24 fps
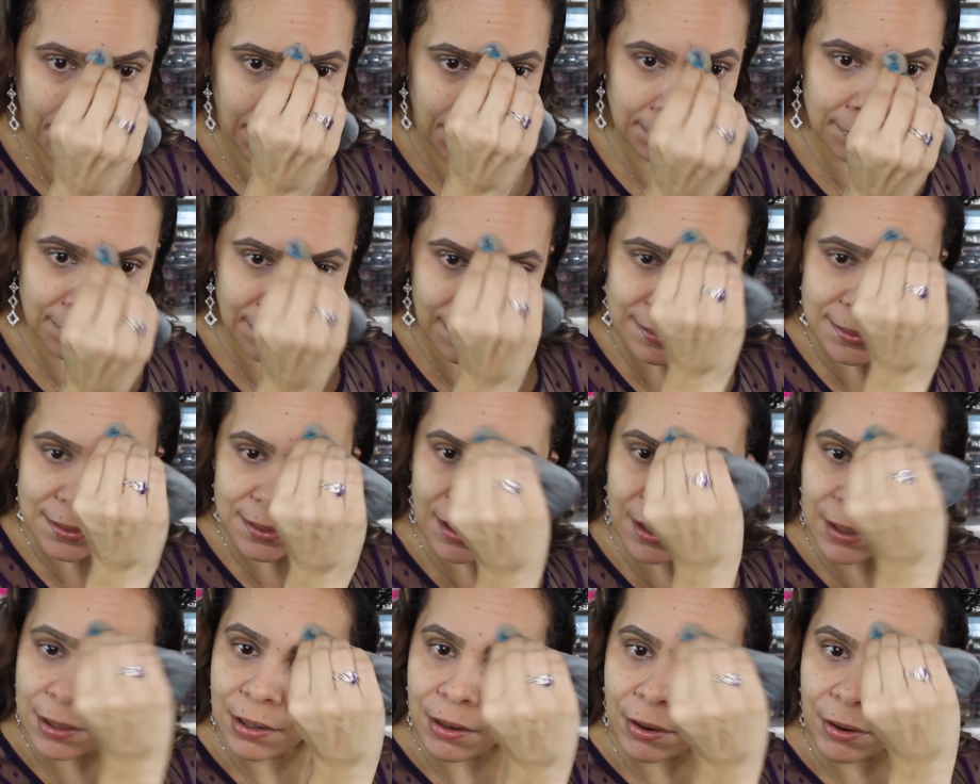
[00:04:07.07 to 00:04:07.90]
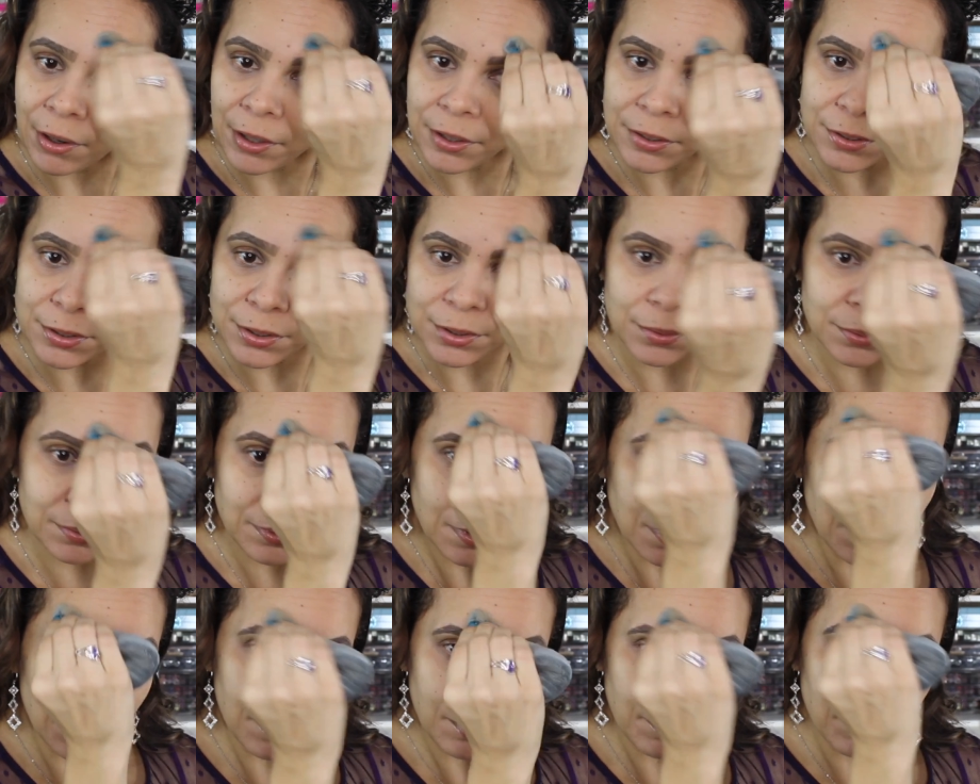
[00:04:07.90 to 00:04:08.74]
And that's kind of hard to
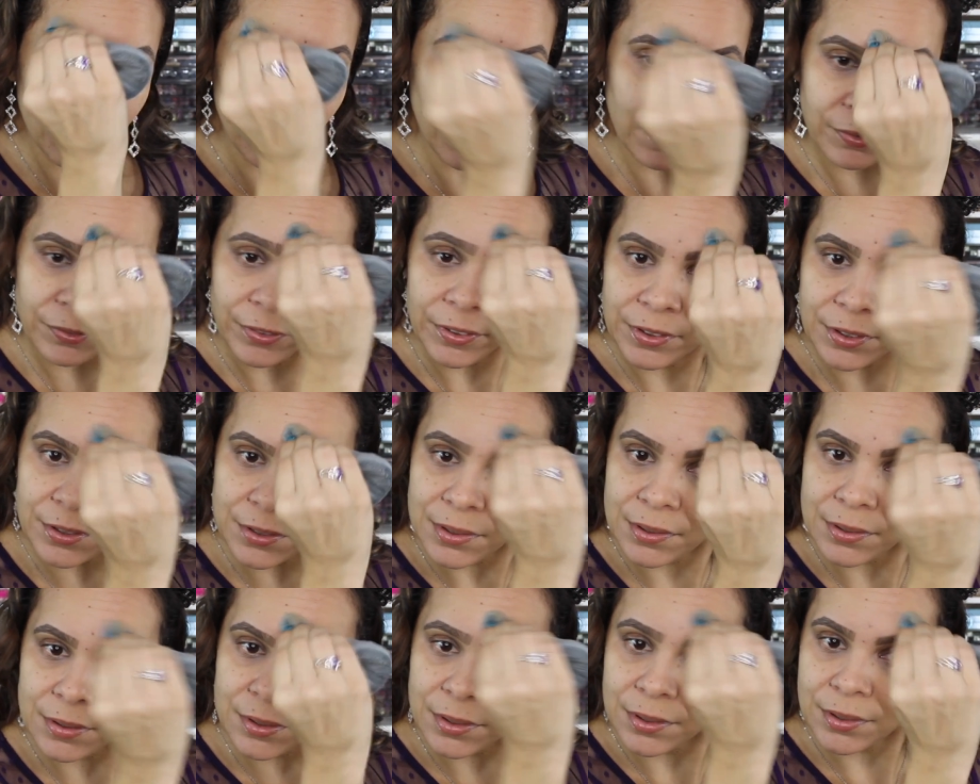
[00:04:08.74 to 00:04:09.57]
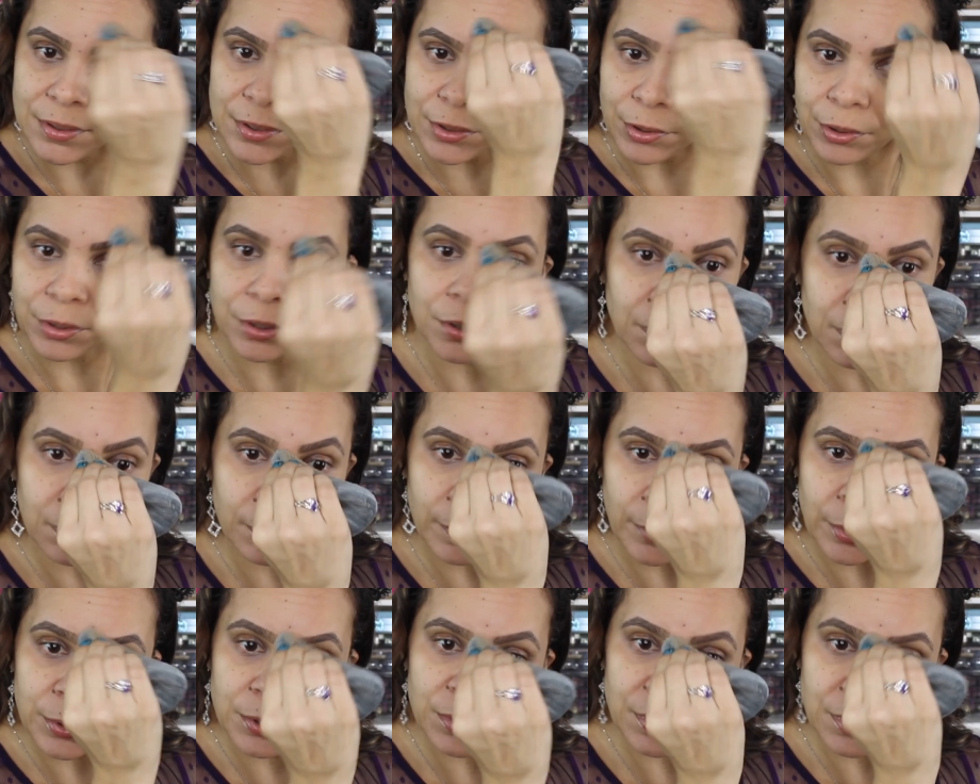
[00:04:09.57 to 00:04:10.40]
buff in a circular
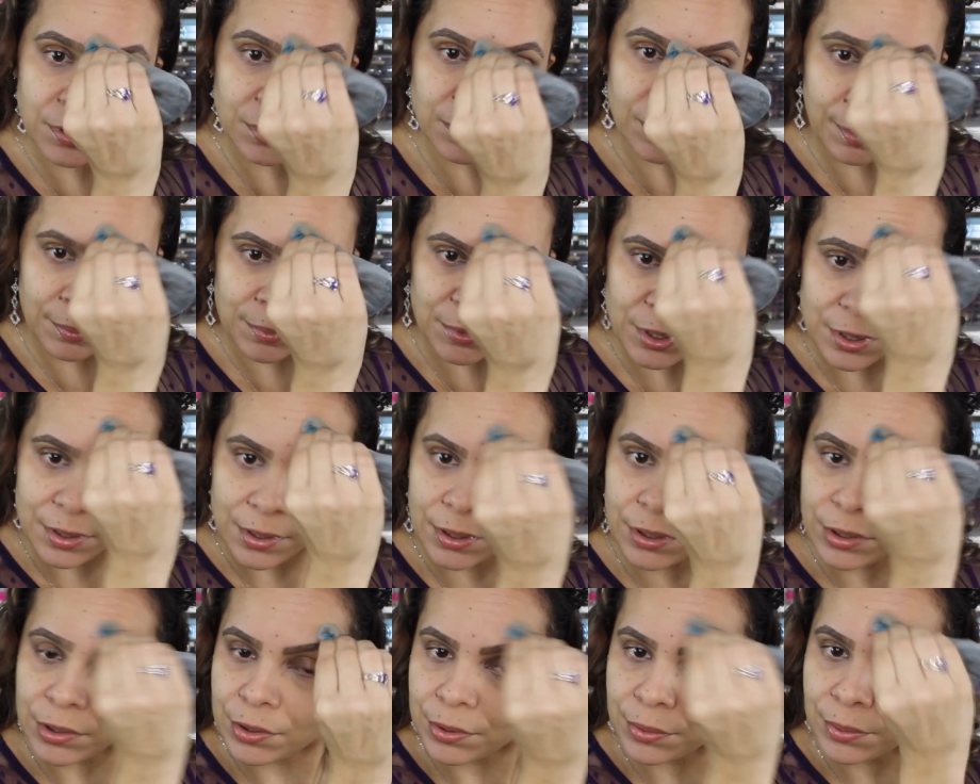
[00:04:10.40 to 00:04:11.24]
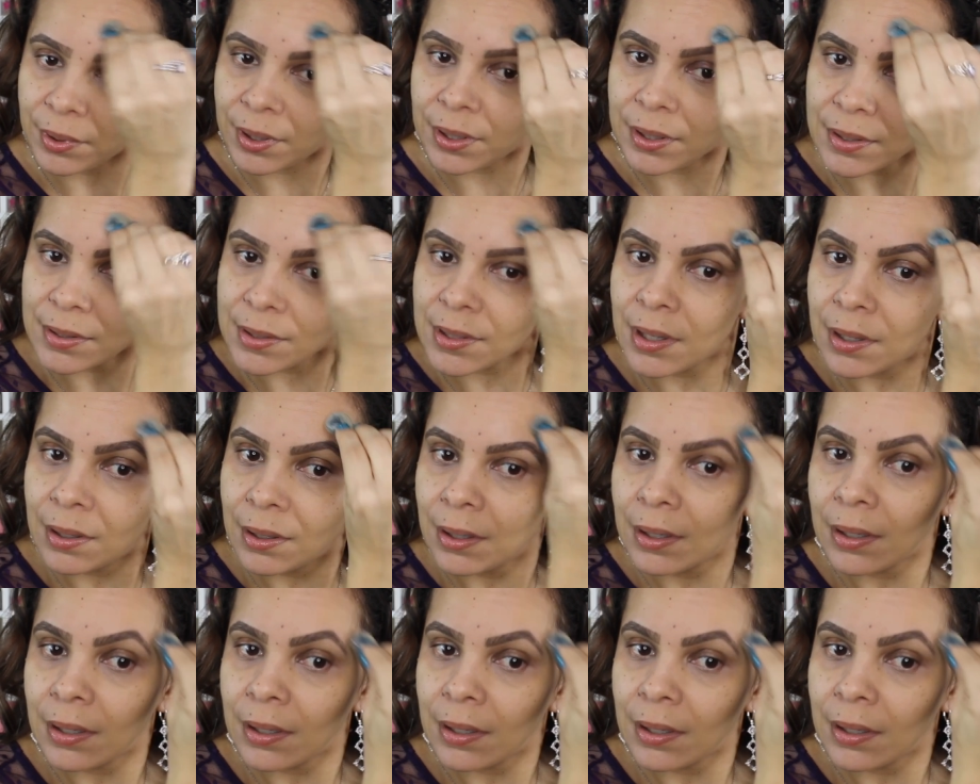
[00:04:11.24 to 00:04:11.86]
motion. So I'm just going to do this.